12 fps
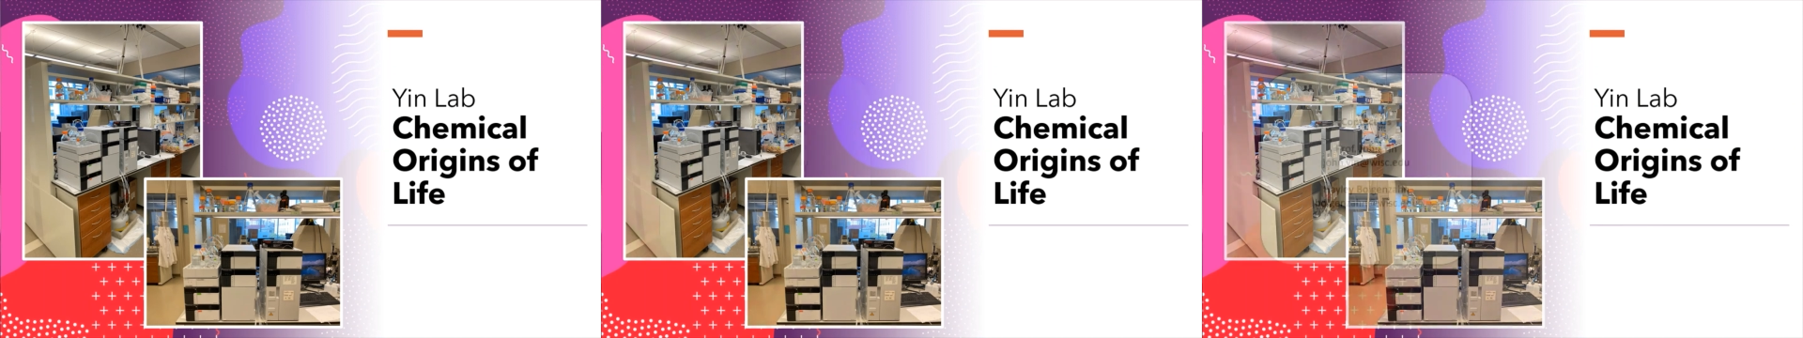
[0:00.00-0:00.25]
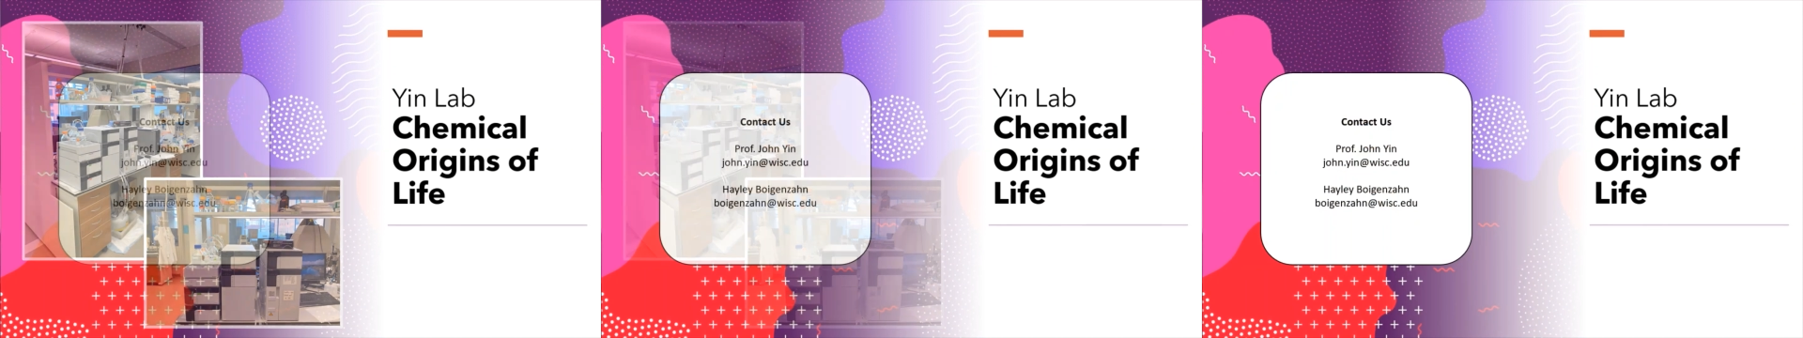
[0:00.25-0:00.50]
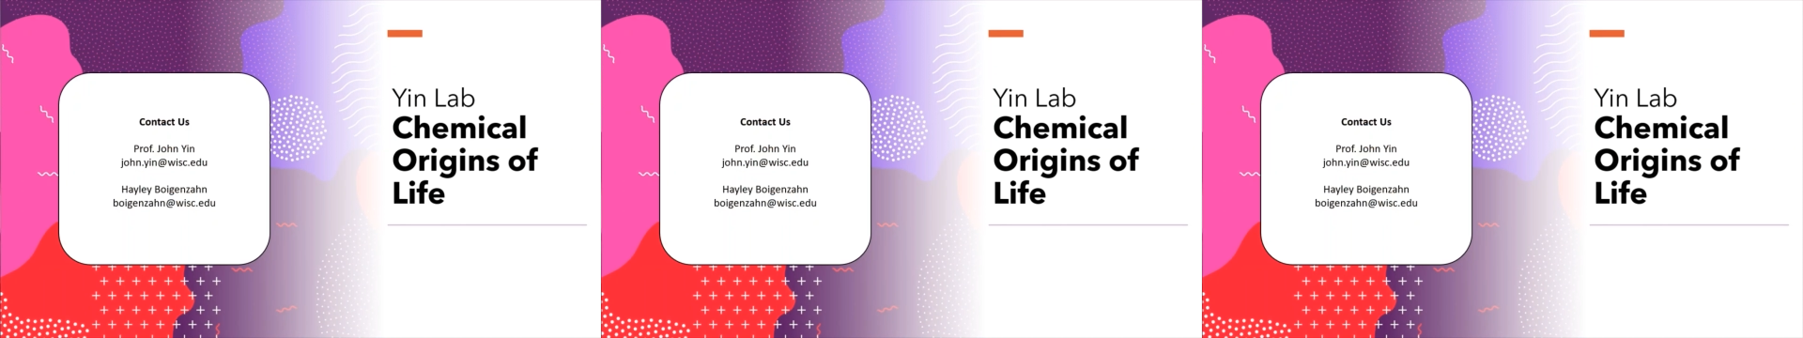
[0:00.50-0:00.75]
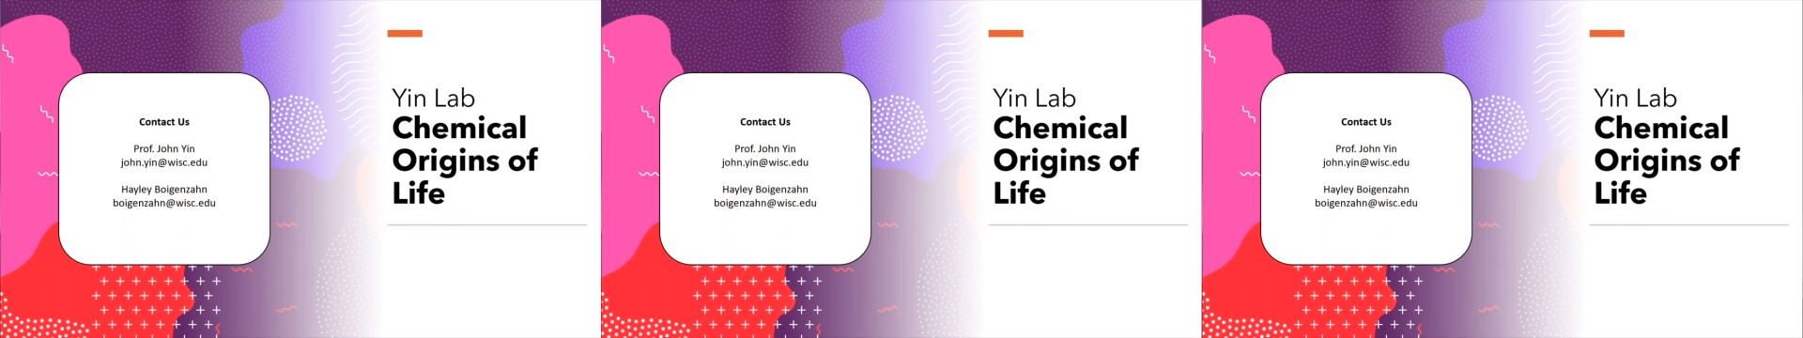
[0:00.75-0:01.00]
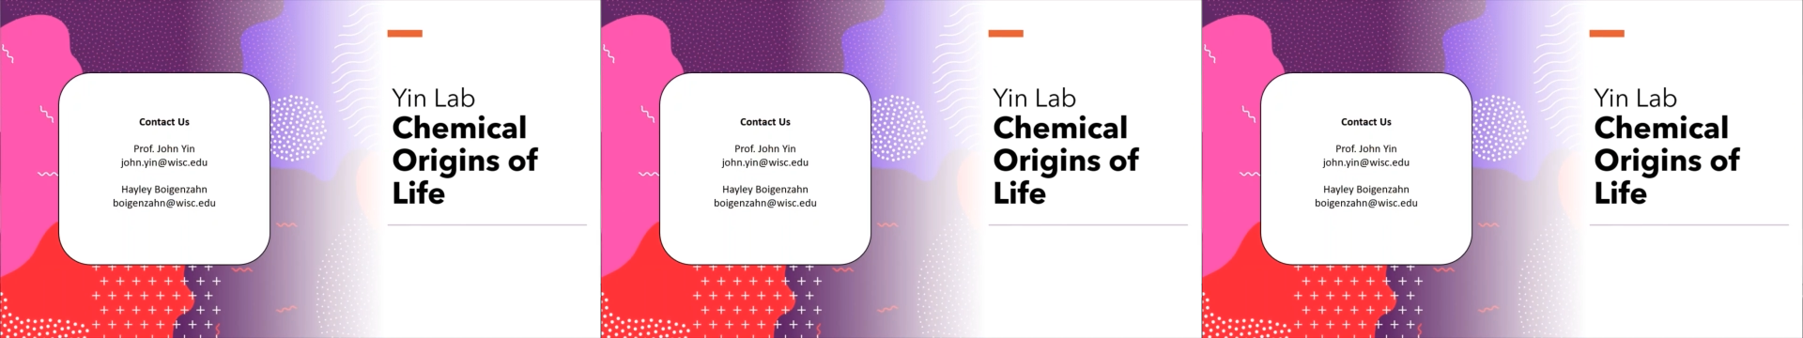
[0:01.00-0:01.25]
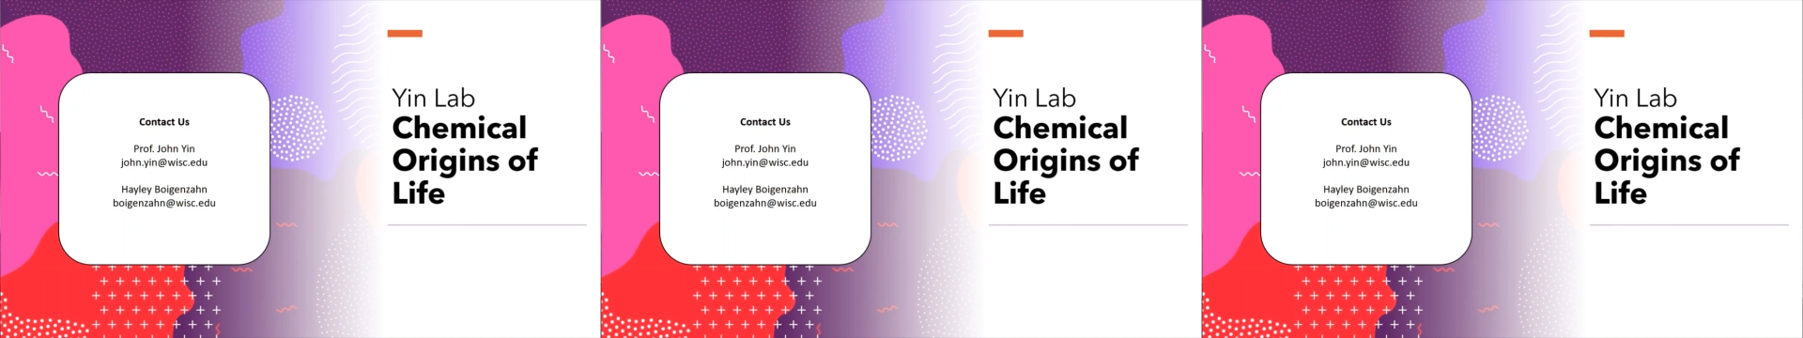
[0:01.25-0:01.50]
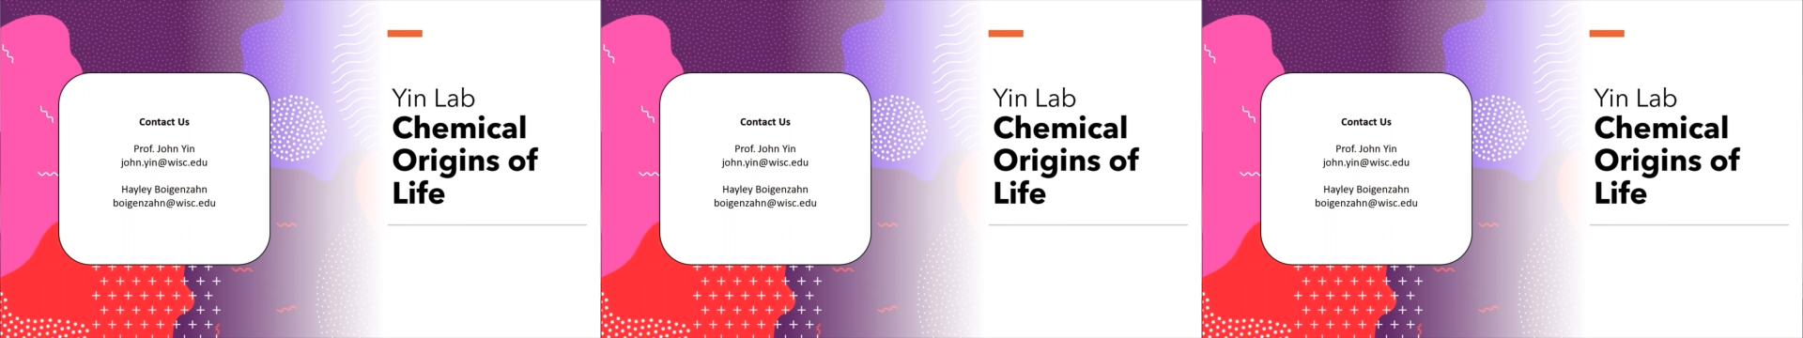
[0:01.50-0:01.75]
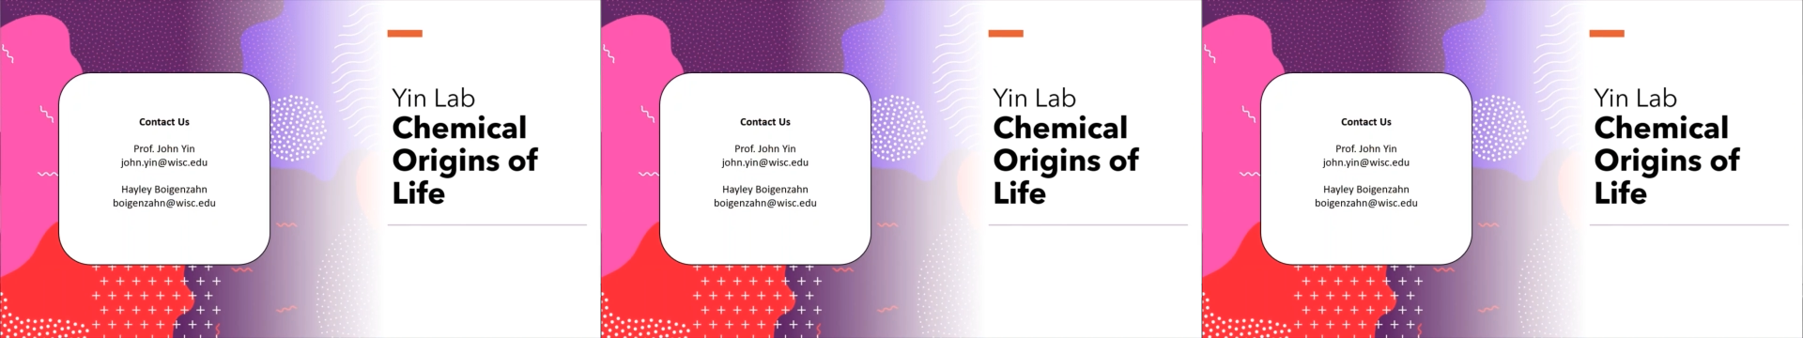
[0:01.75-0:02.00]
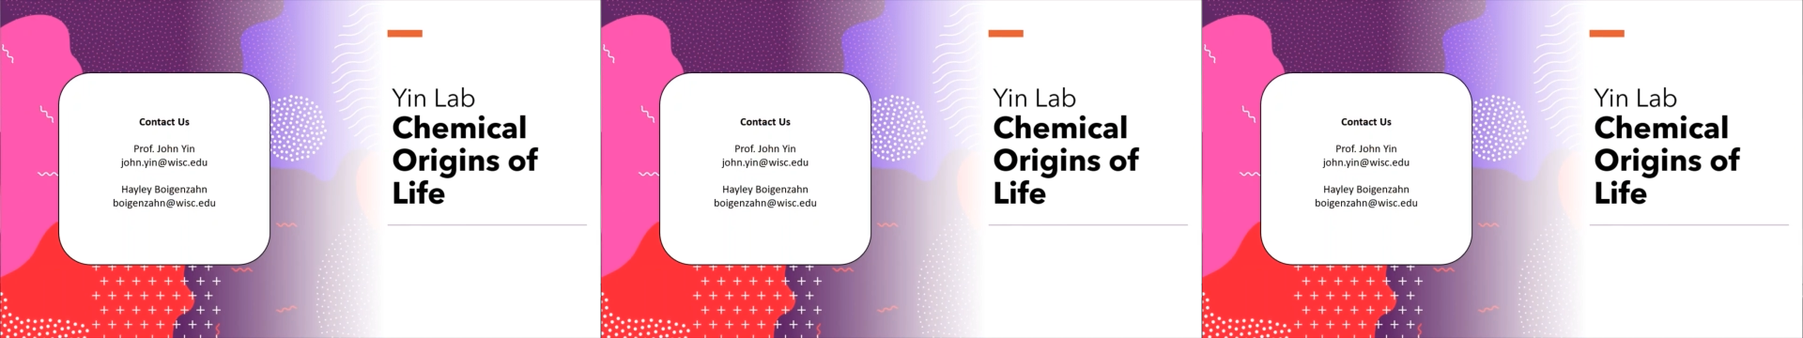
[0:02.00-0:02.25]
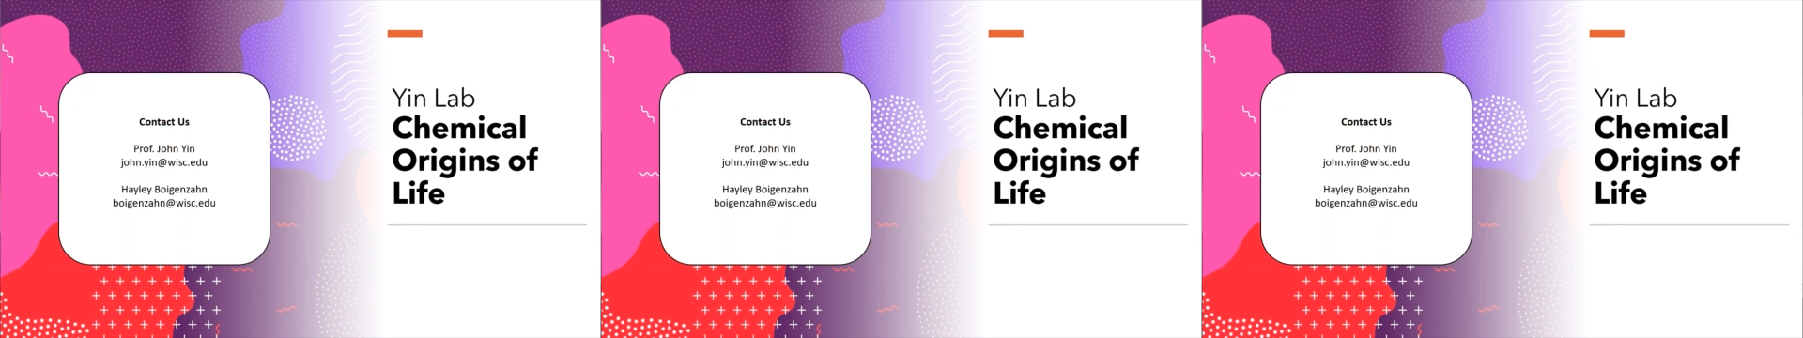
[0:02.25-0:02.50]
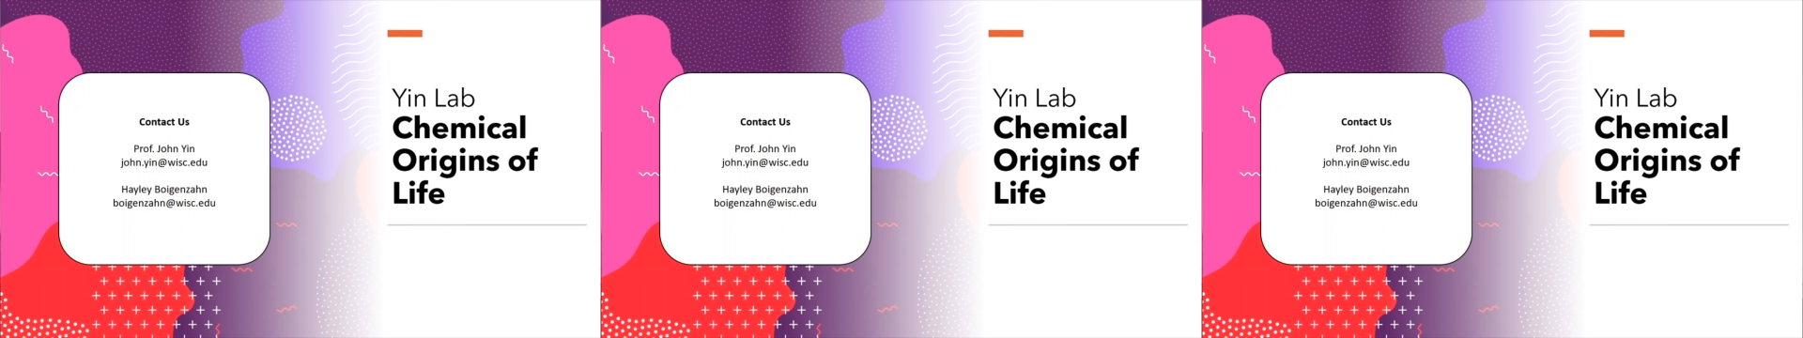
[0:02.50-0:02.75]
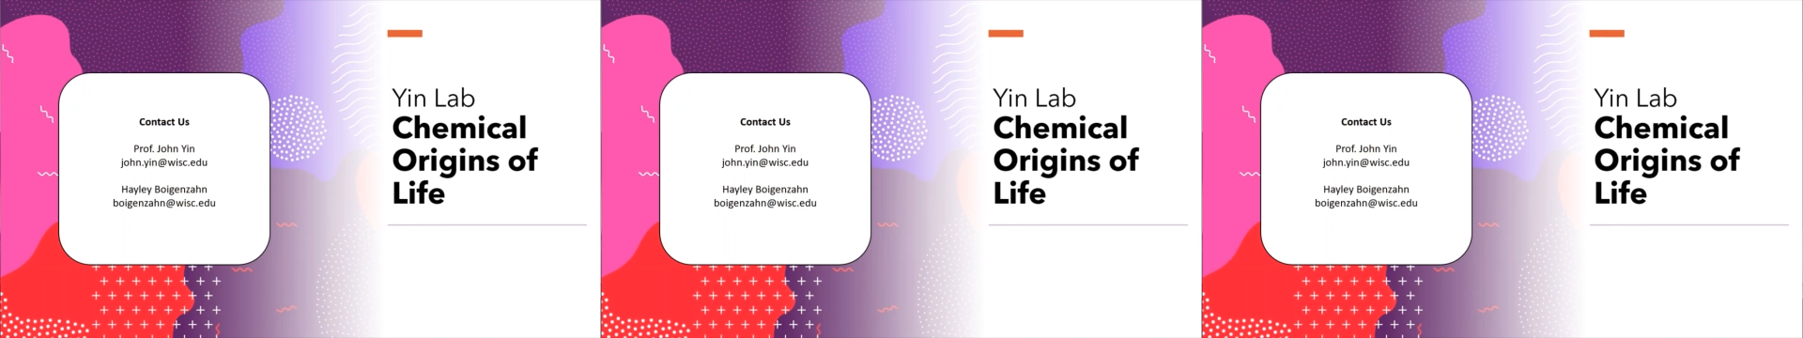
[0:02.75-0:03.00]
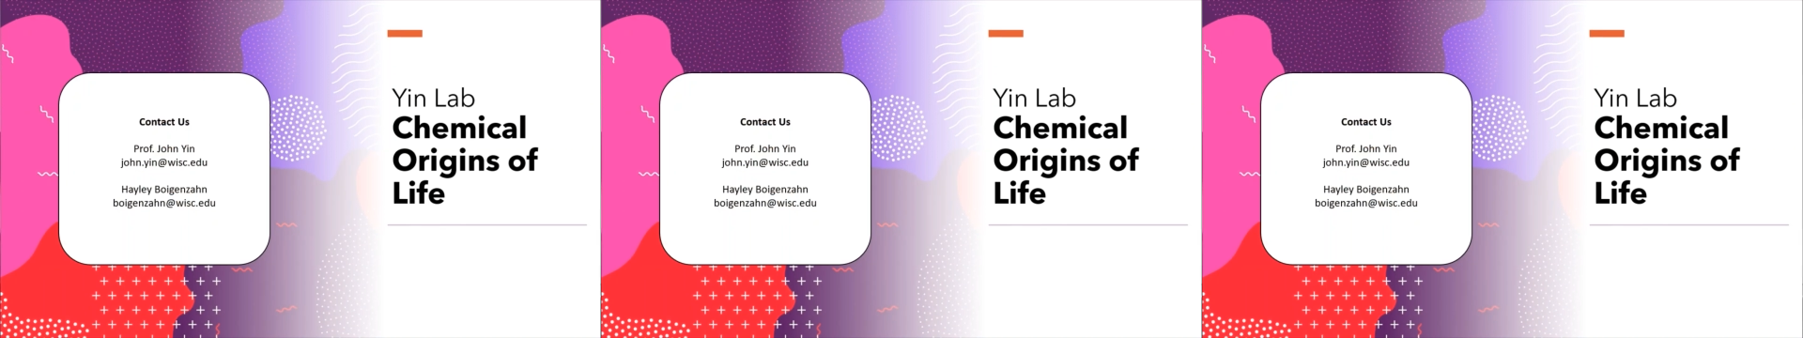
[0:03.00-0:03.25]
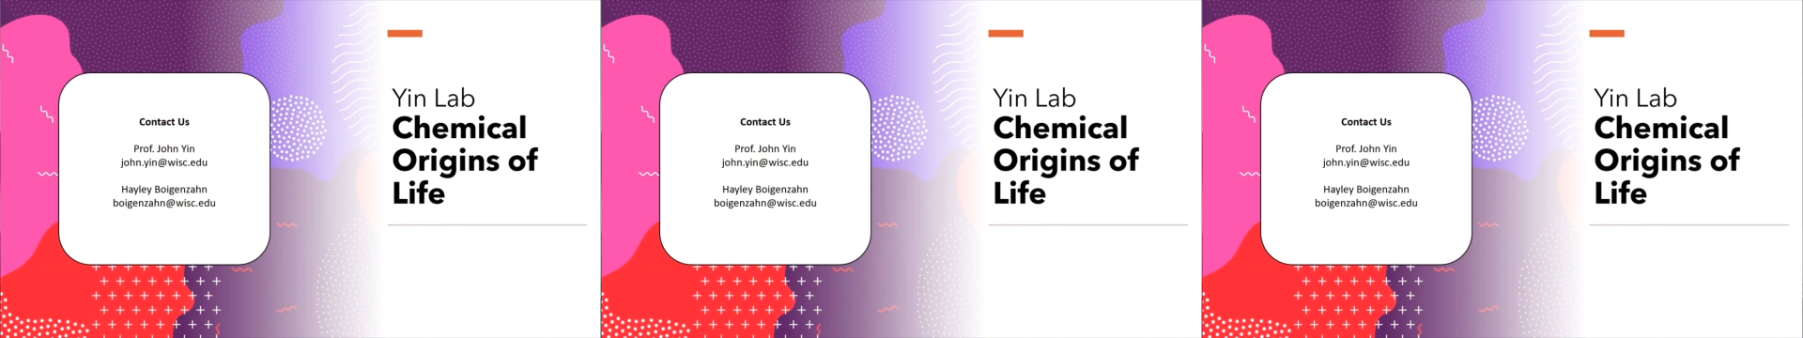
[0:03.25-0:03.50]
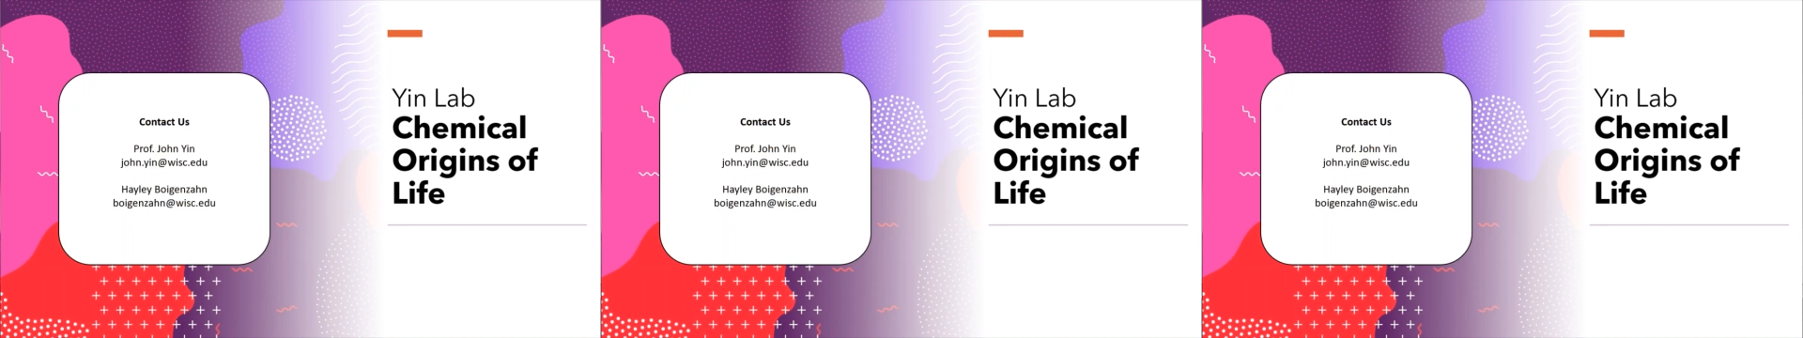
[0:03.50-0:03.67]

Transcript: No face is visible, so there are no lips to read.